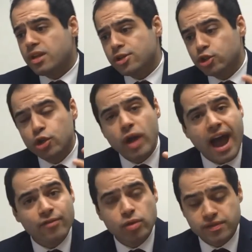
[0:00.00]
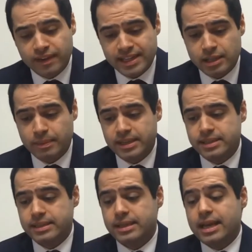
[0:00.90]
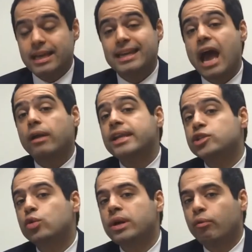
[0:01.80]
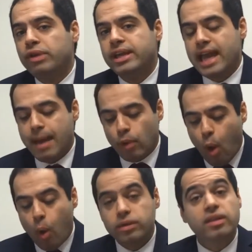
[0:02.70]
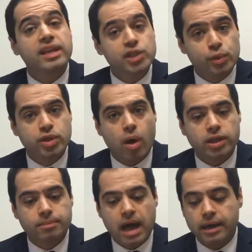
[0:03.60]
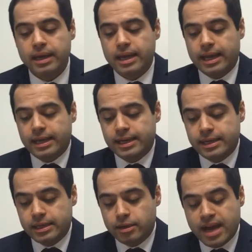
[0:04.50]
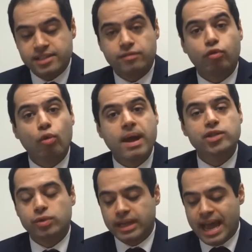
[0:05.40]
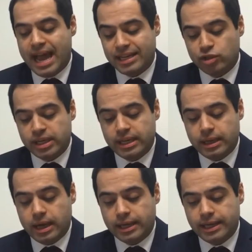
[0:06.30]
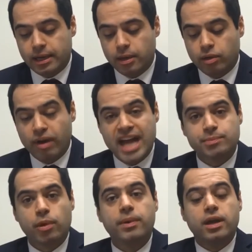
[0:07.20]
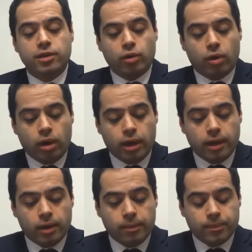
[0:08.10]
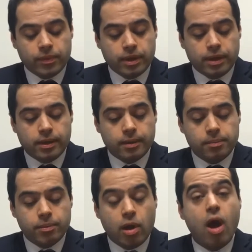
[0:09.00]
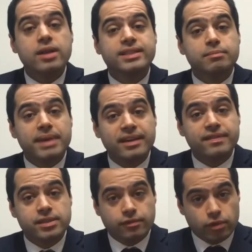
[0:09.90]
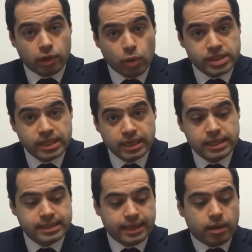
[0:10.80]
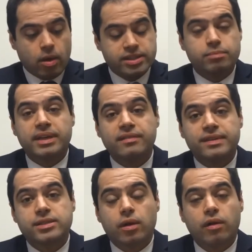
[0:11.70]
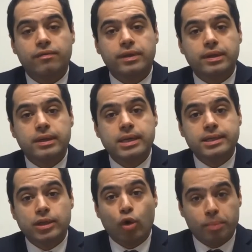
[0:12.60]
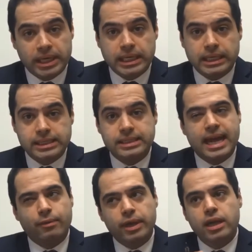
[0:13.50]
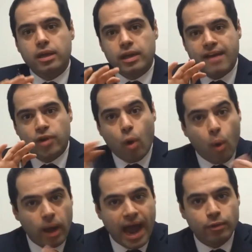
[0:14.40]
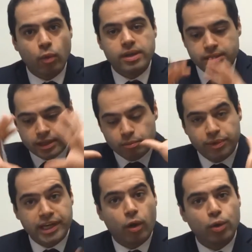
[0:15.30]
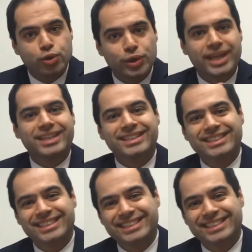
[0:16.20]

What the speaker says: So you have those flexibilities. Now let's go and recap all the things we talked about in a nicer format so you can actually get a grasp of the cons and benefits of a closed-ended lease and the cons and benefits of the open-ended lease. That way you have it all at once and you can bring it all together.